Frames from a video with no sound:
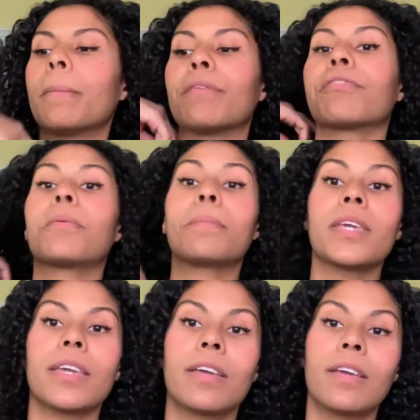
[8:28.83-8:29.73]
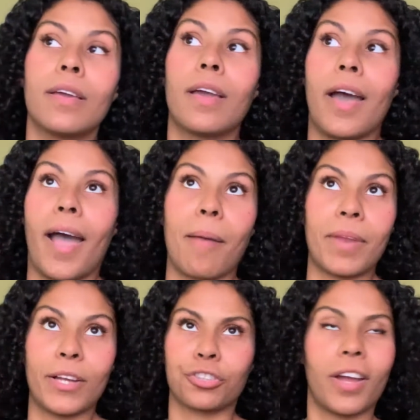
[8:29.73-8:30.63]
But for me, I'm
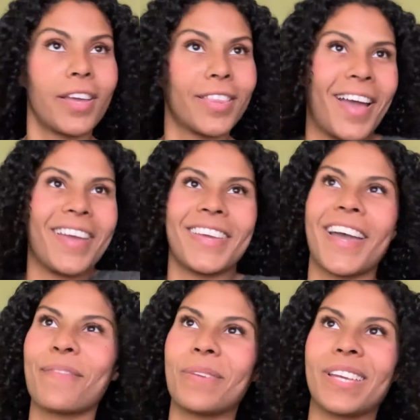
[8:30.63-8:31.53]
not trying that yet,